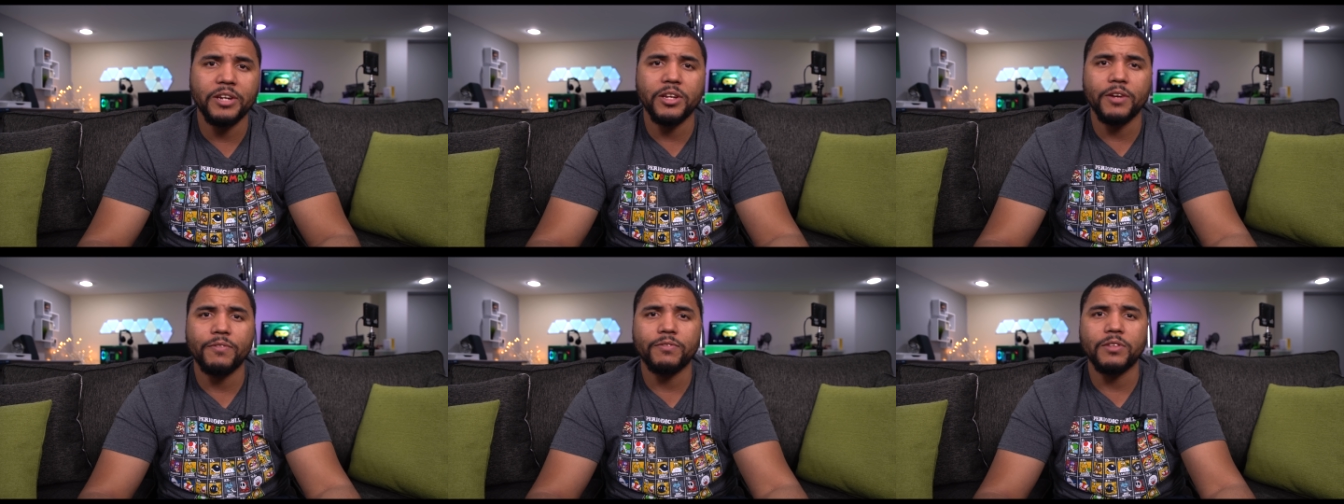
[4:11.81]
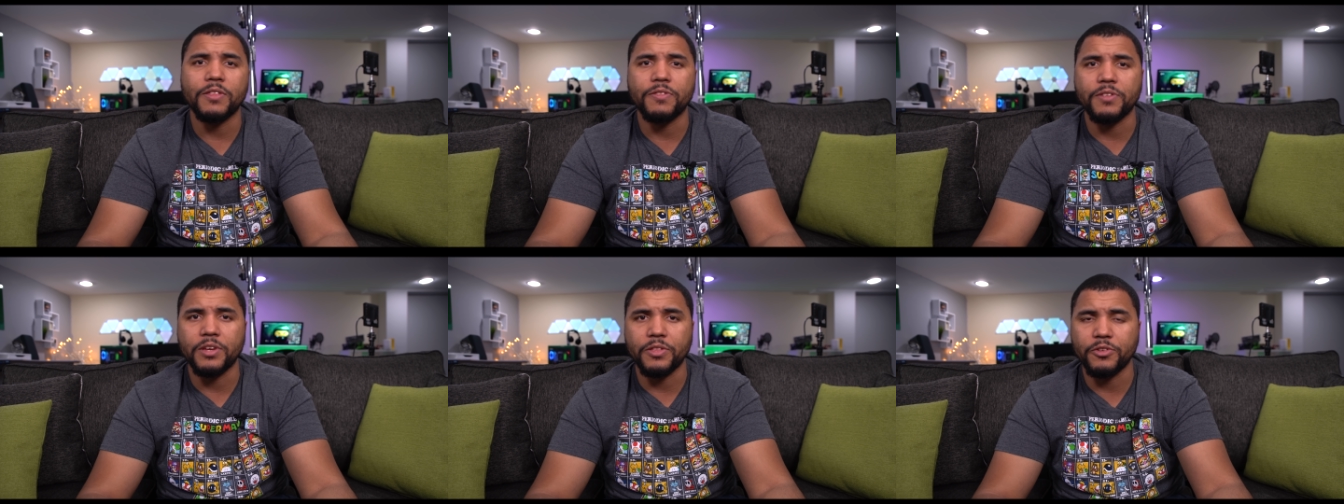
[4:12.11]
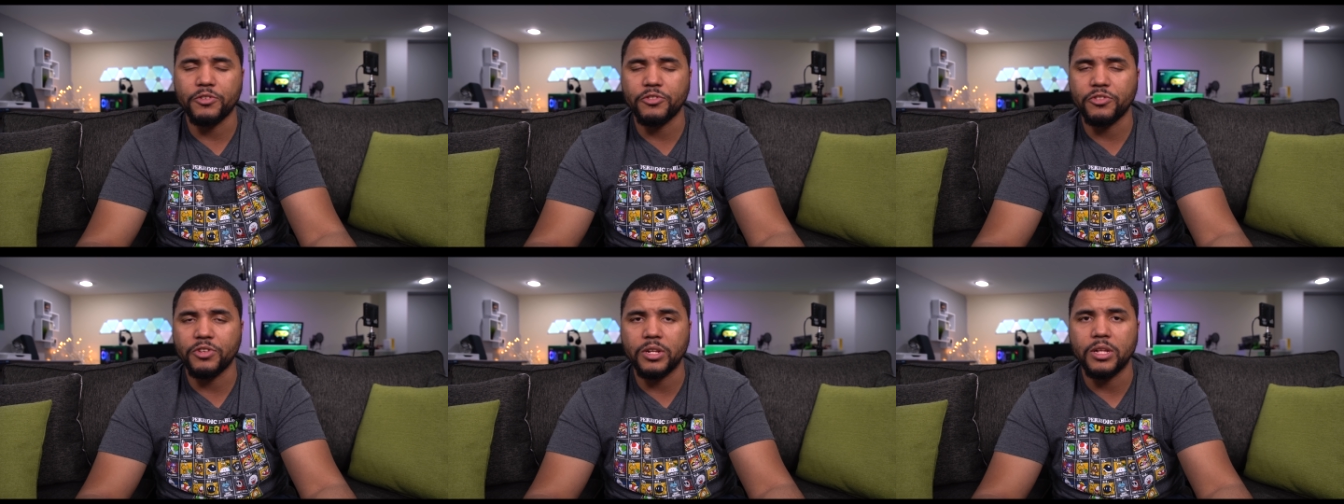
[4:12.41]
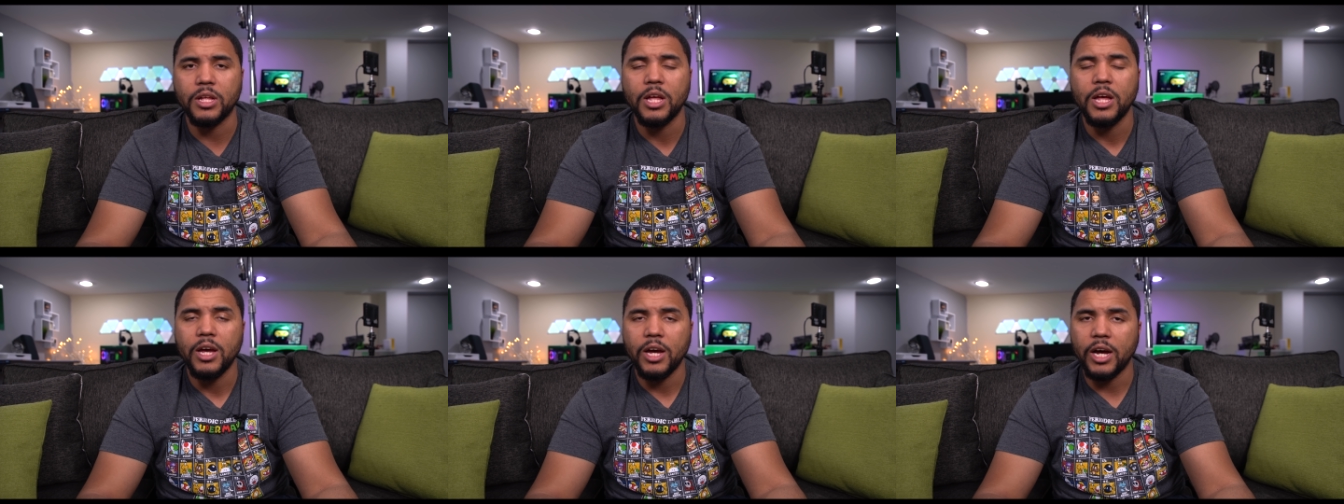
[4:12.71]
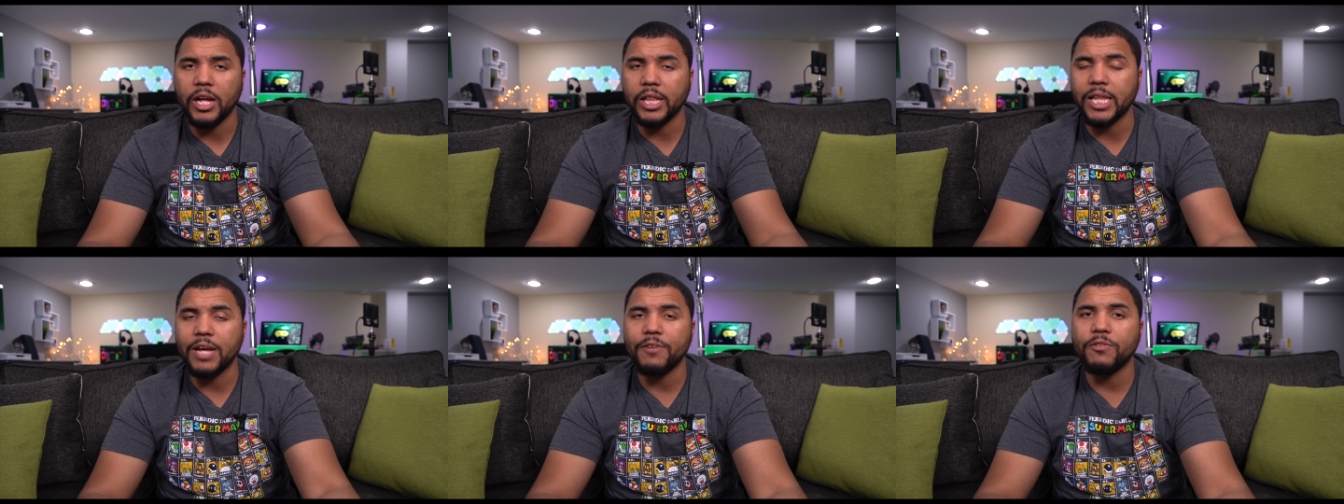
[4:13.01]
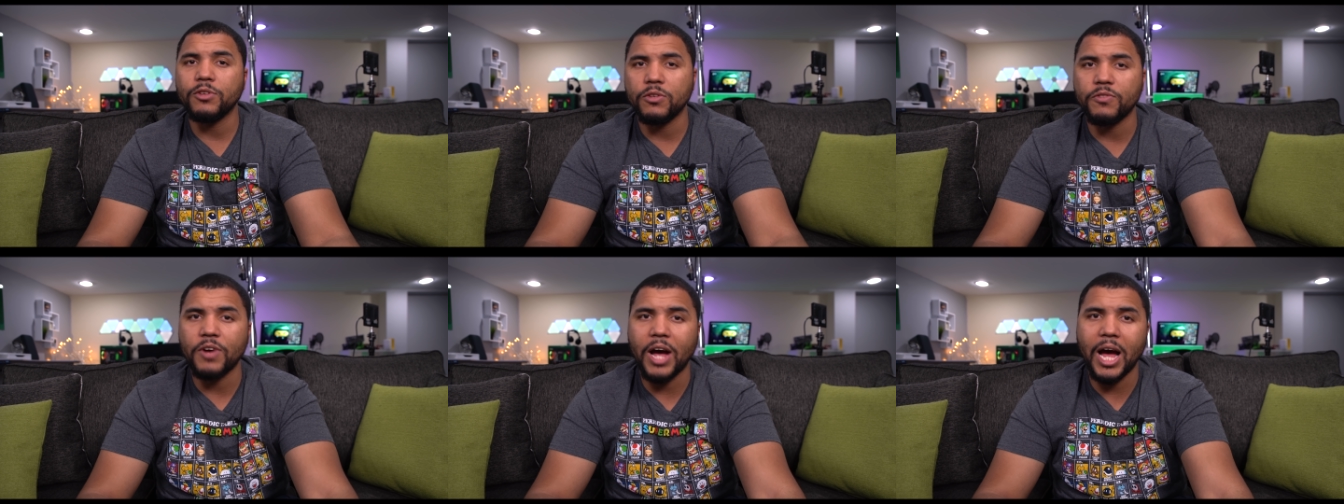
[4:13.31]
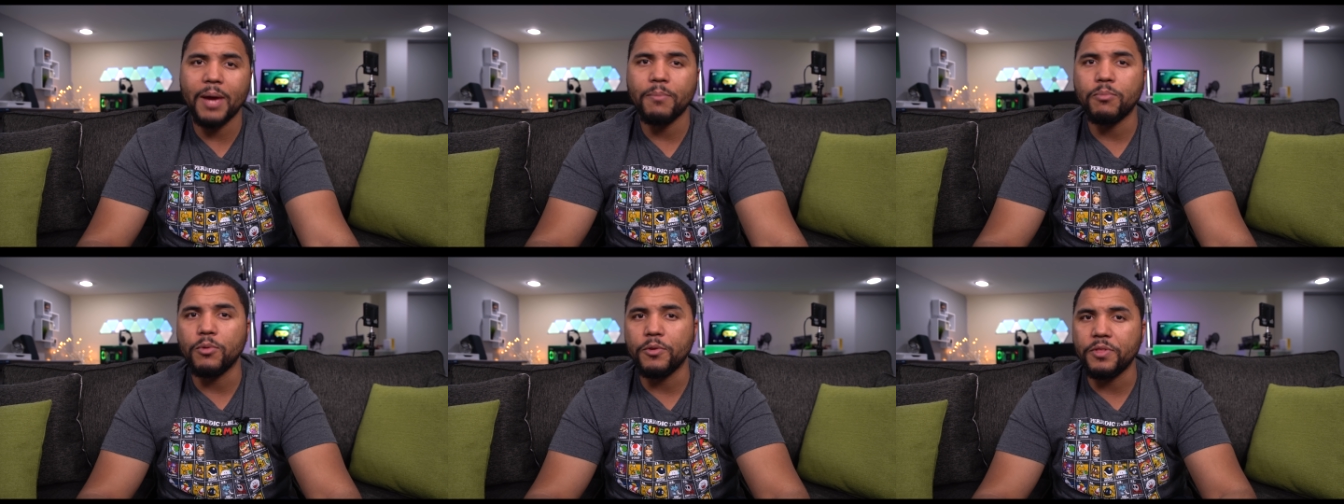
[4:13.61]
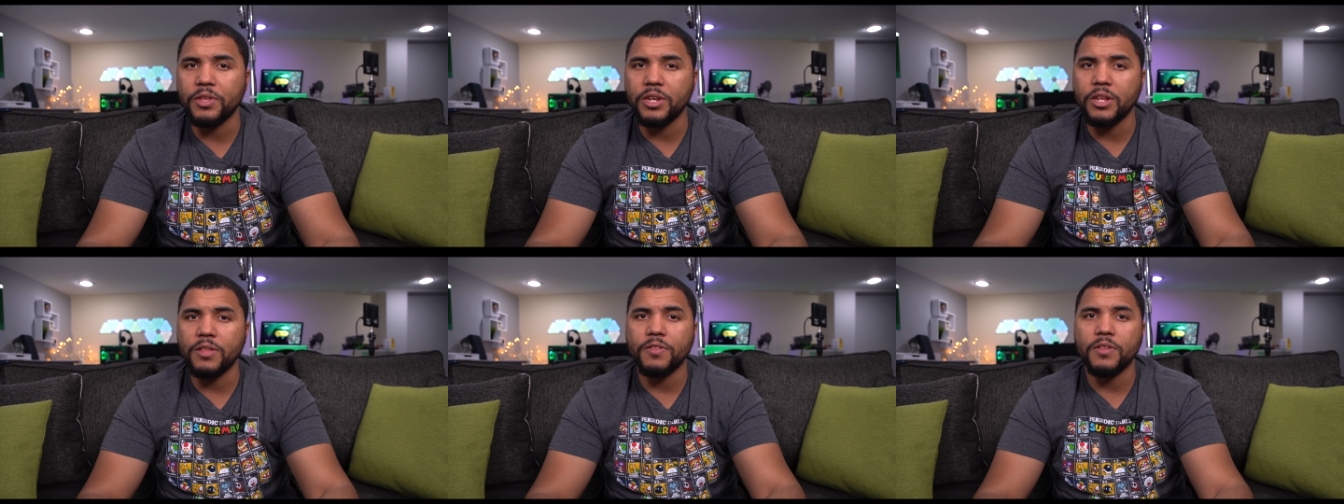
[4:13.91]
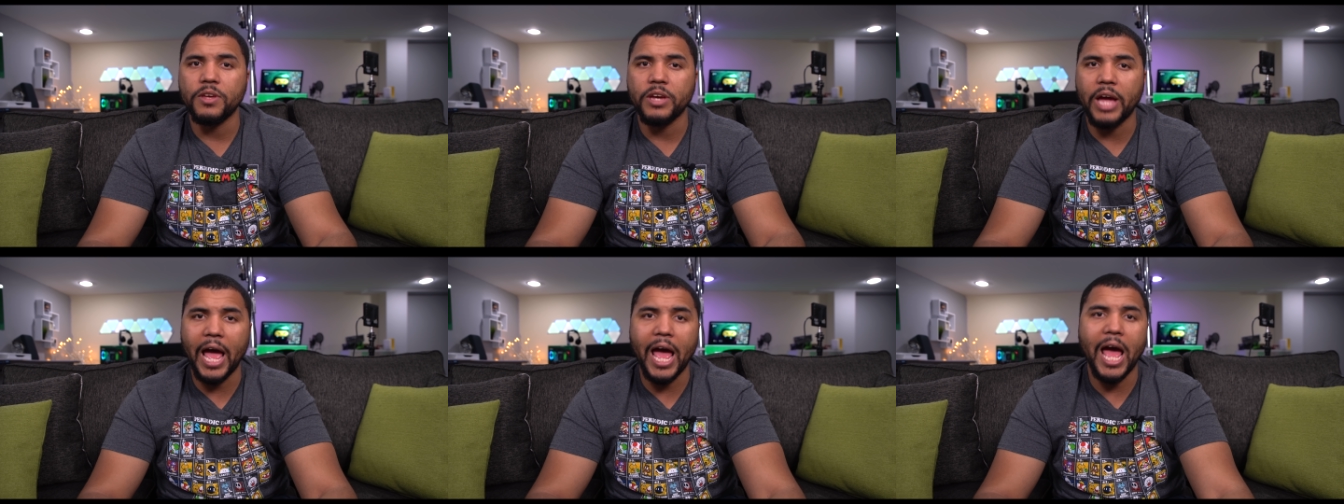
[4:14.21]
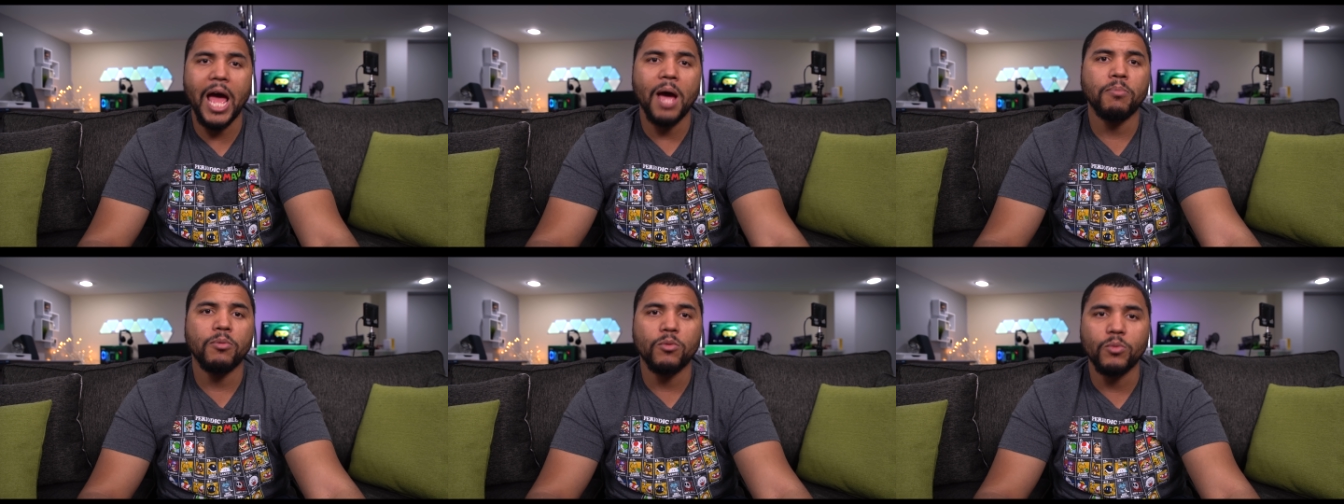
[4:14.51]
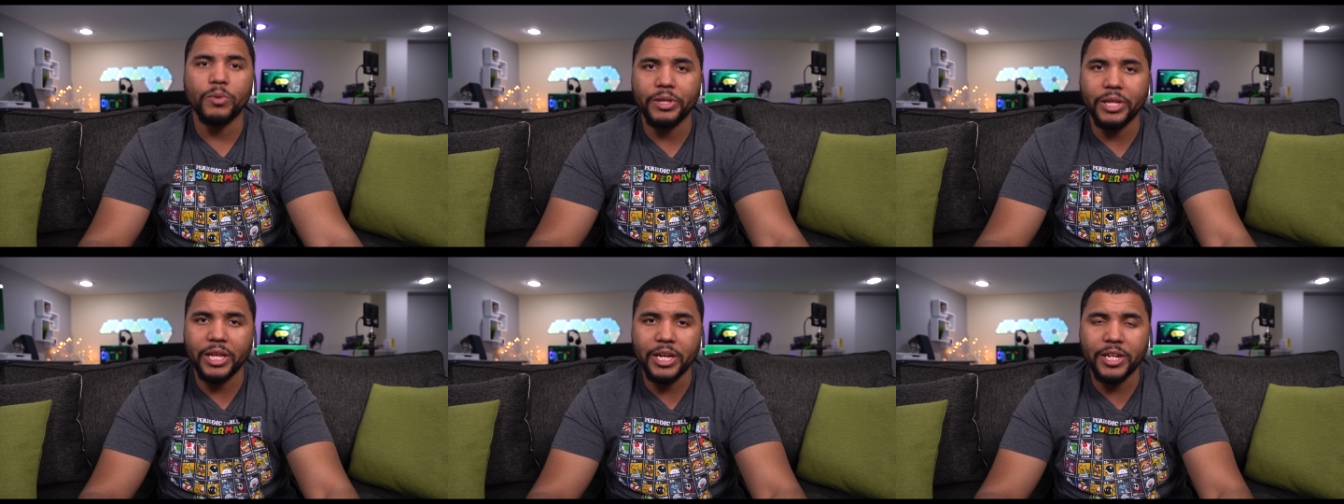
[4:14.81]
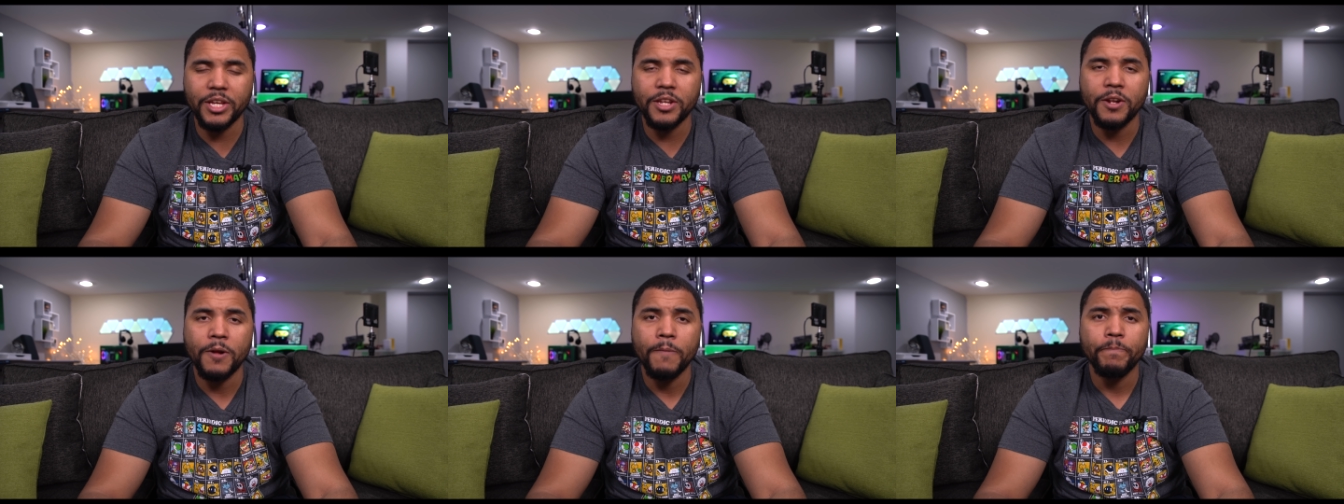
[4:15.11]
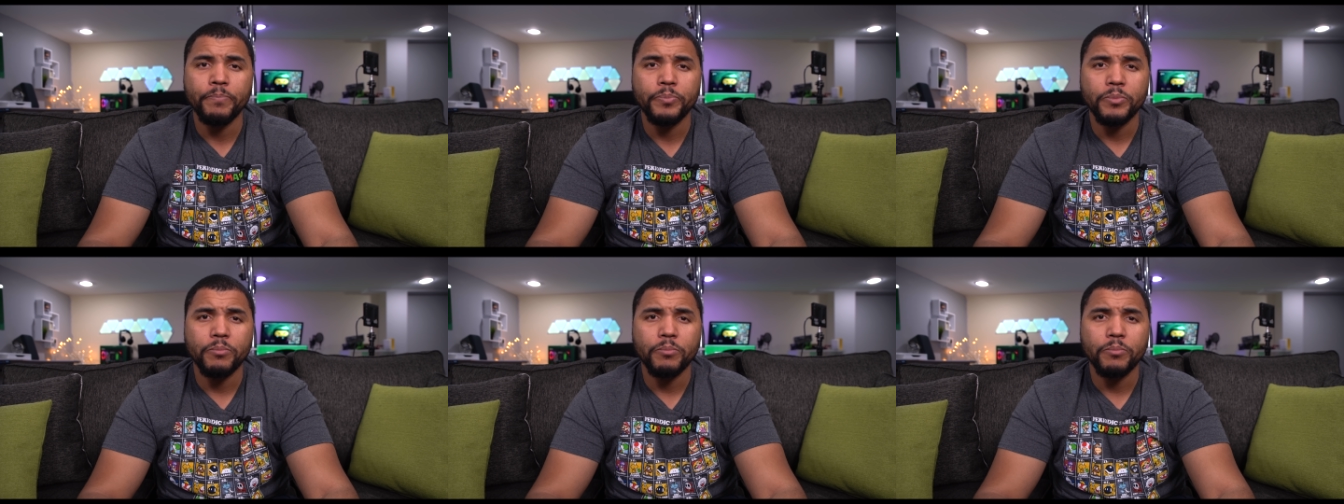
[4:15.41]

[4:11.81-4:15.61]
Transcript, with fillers: I definitely think there's a, a level of hype with anything Apple related.